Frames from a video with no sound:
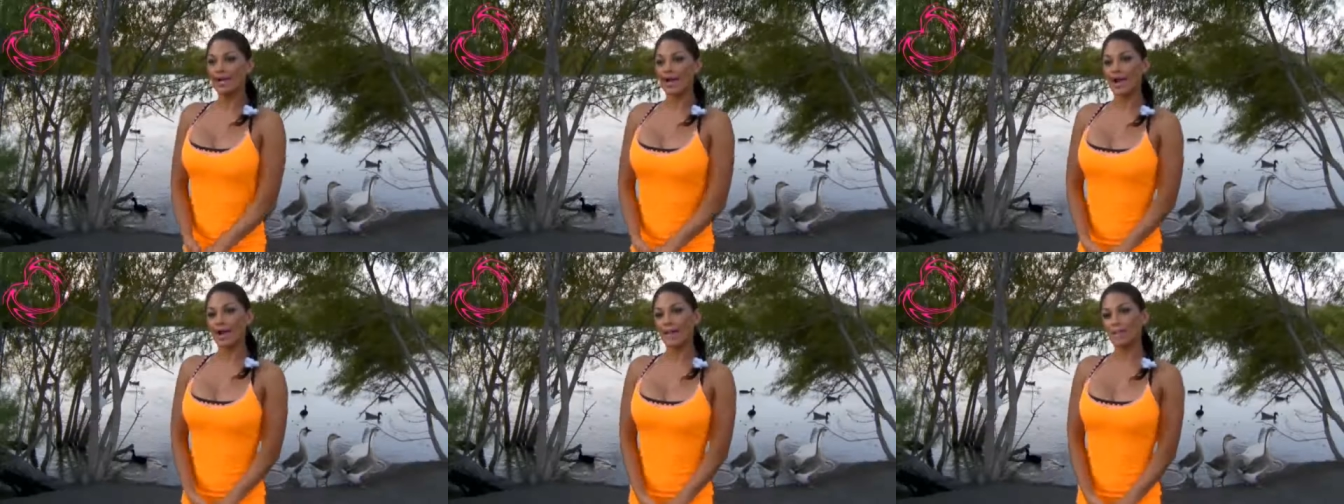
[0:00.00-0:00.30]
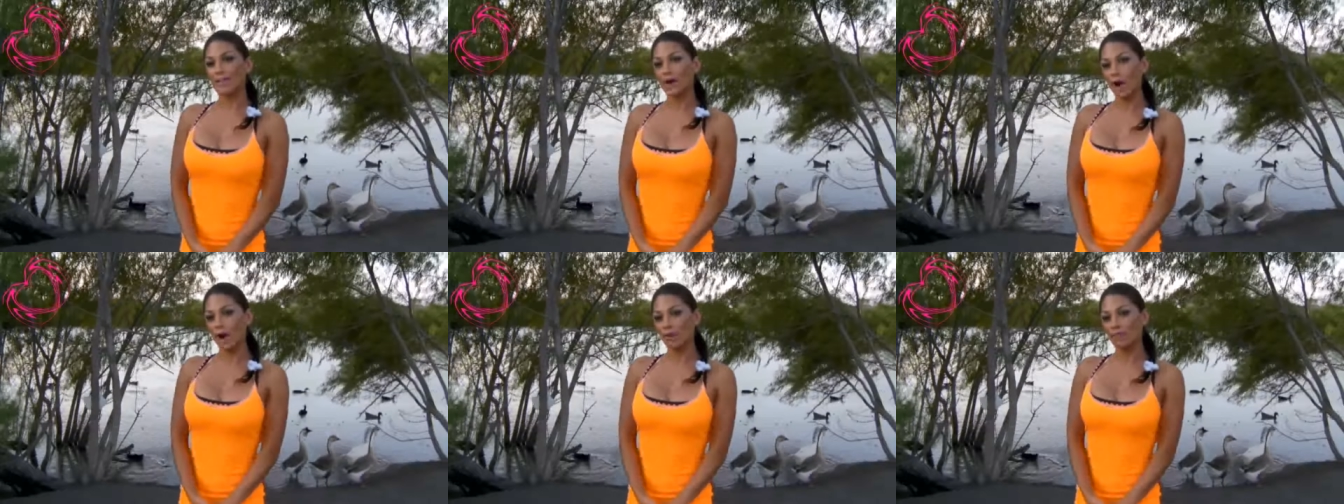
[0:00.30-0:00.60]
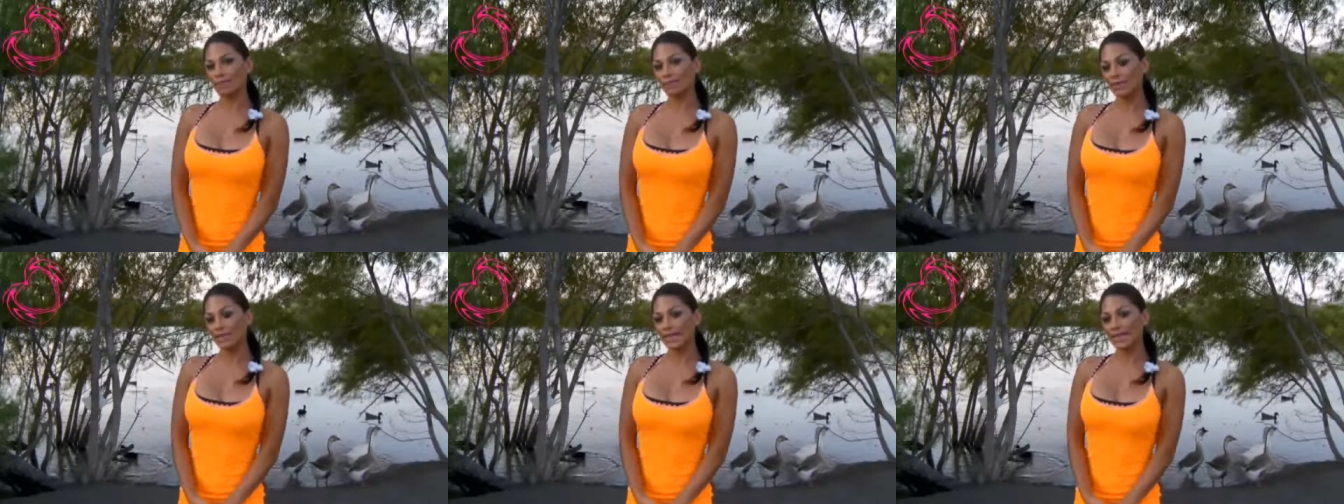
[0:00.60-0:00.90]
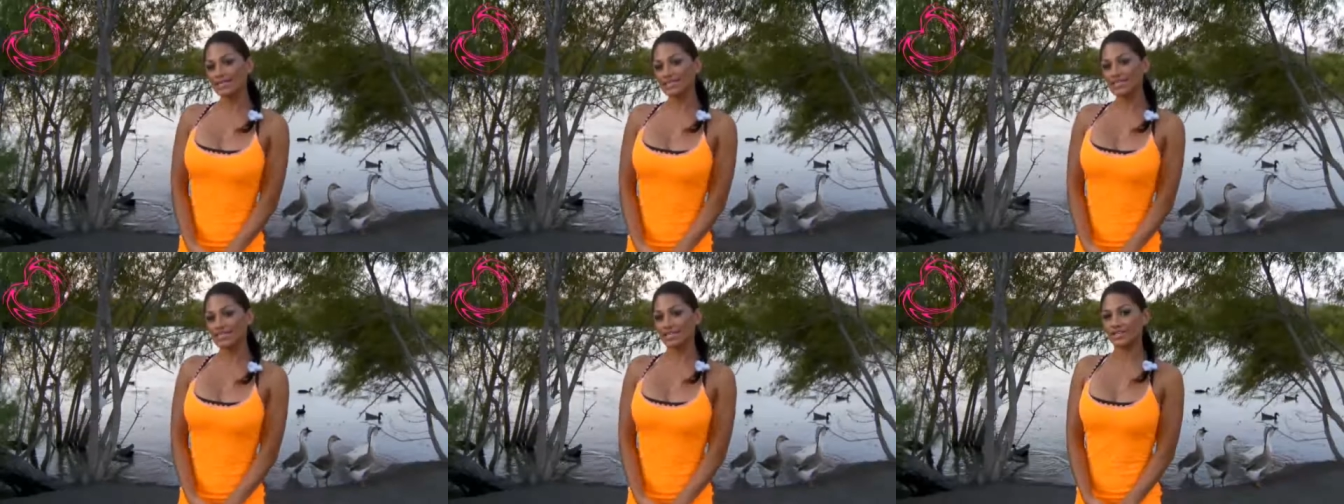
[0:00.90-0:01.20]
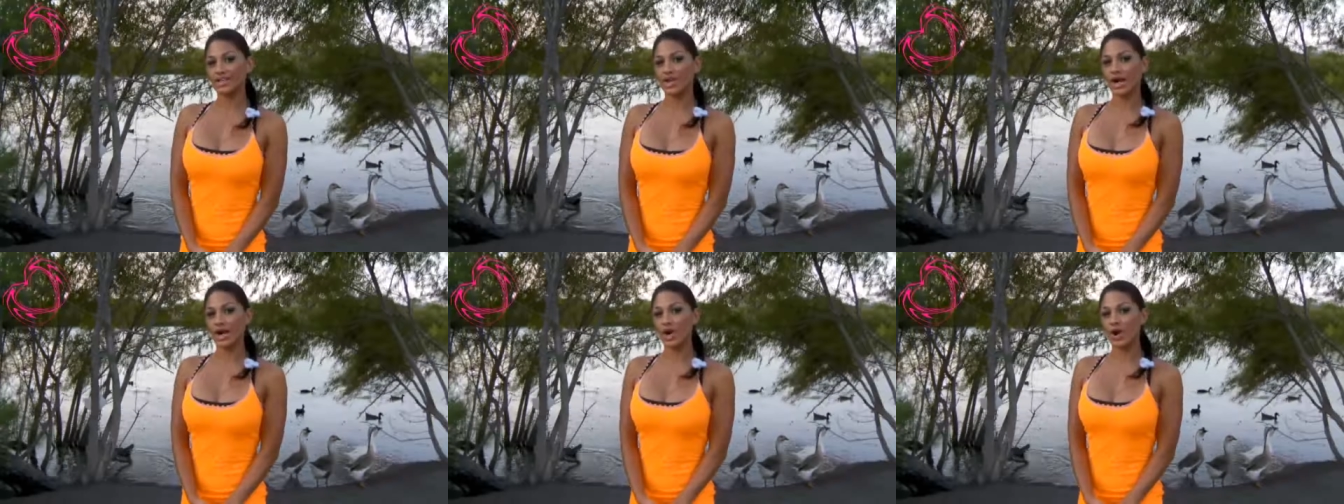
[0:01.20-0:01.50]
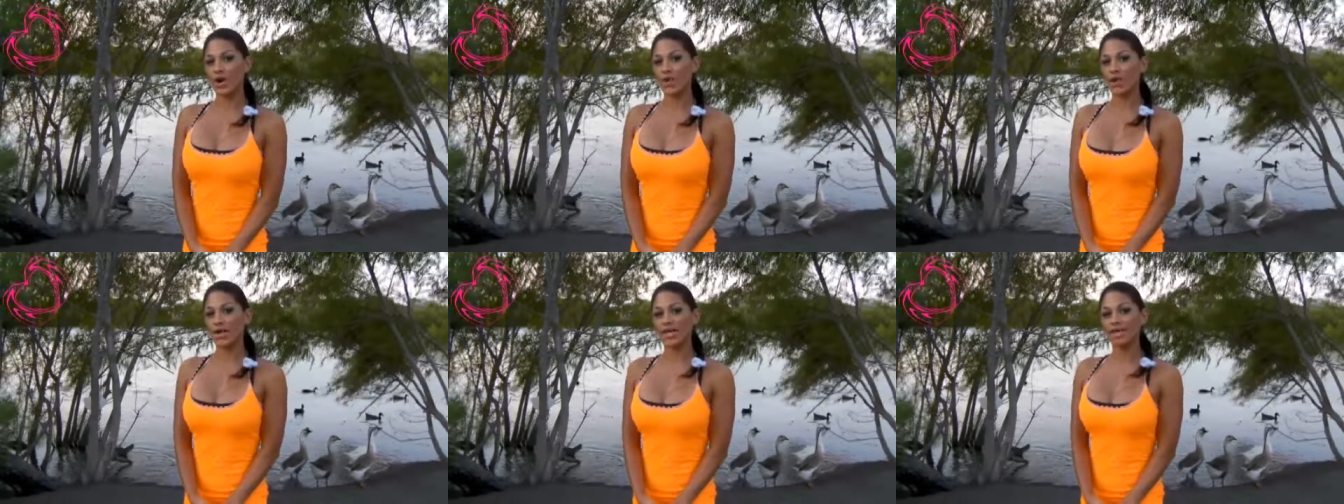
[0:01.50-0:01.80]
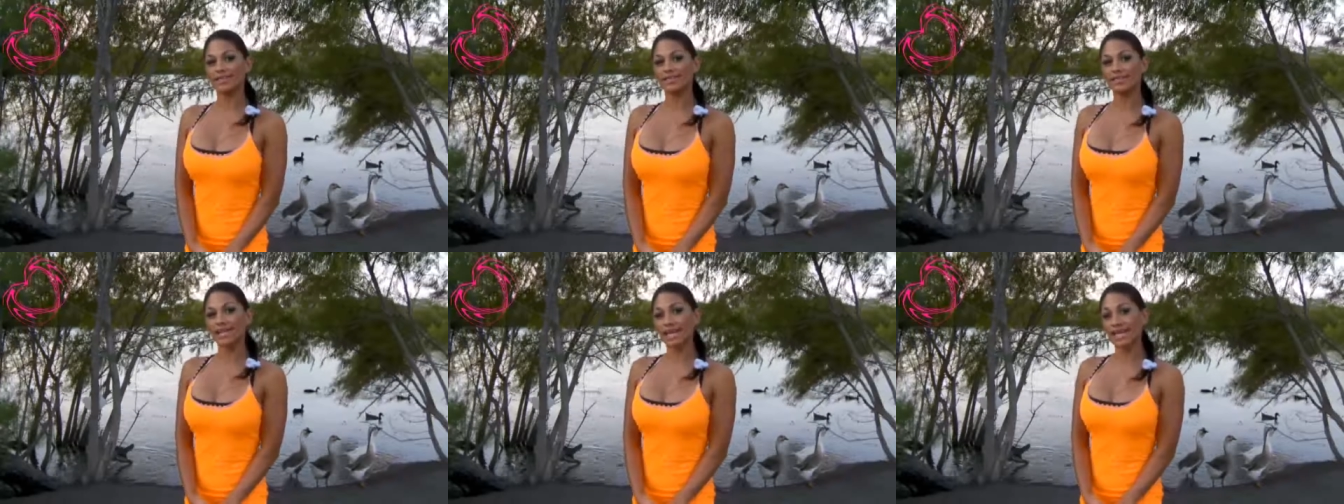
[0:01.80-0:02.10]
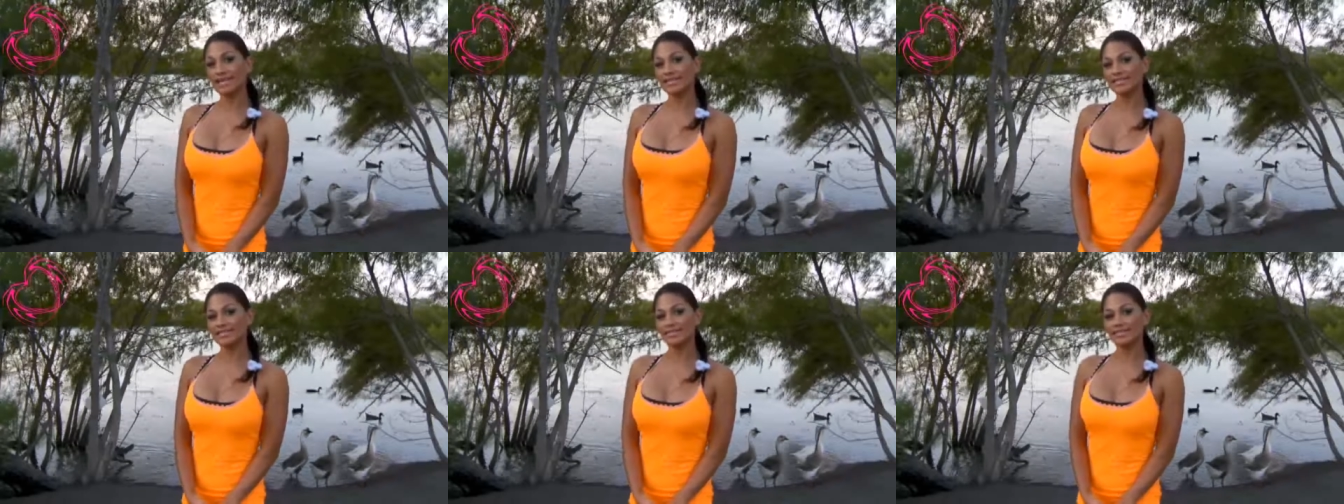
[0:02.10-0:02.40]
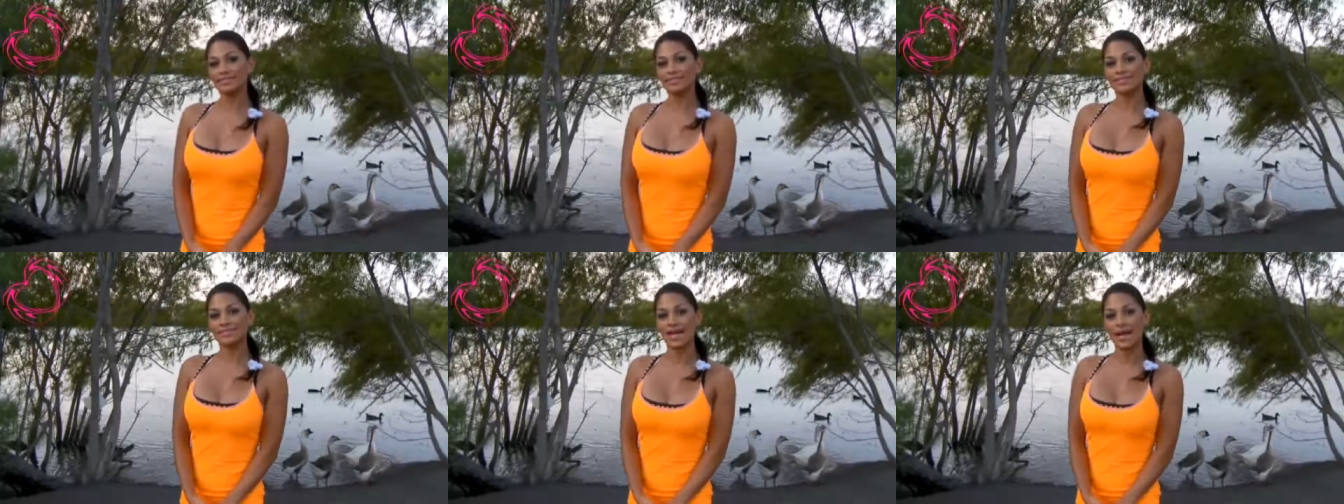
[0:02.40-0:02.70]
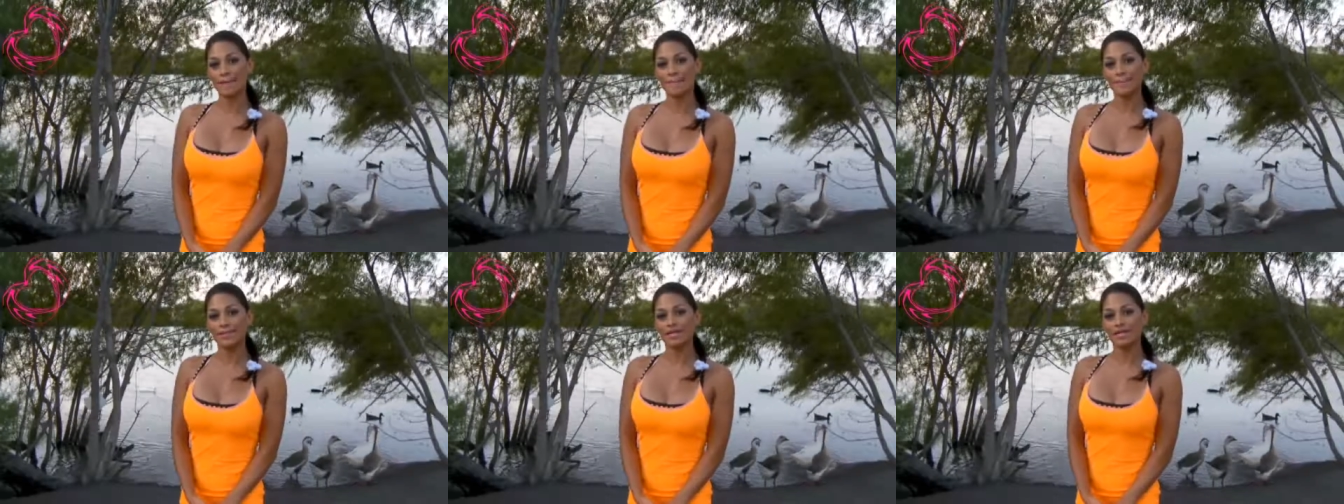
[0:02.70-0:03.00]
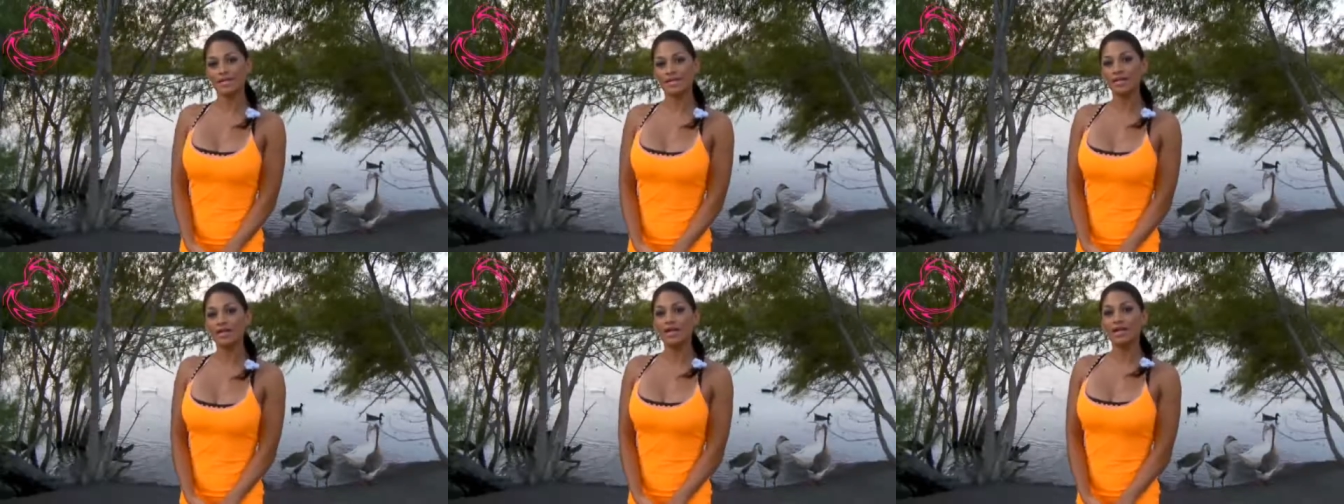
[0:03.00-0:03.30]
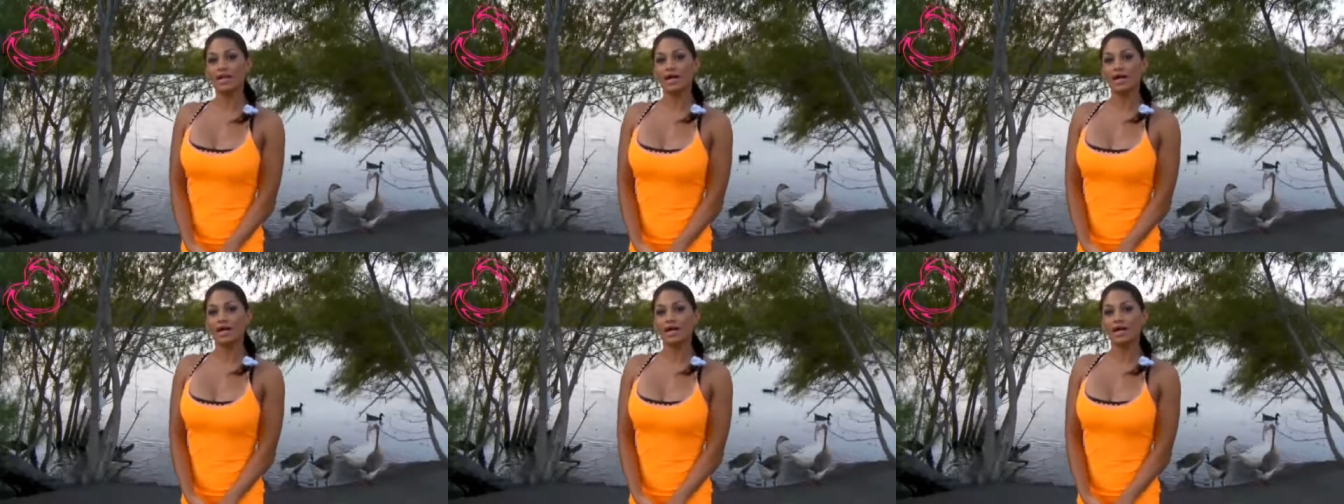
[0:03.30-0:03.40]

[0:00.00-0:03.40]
I'm hoping to go in late September.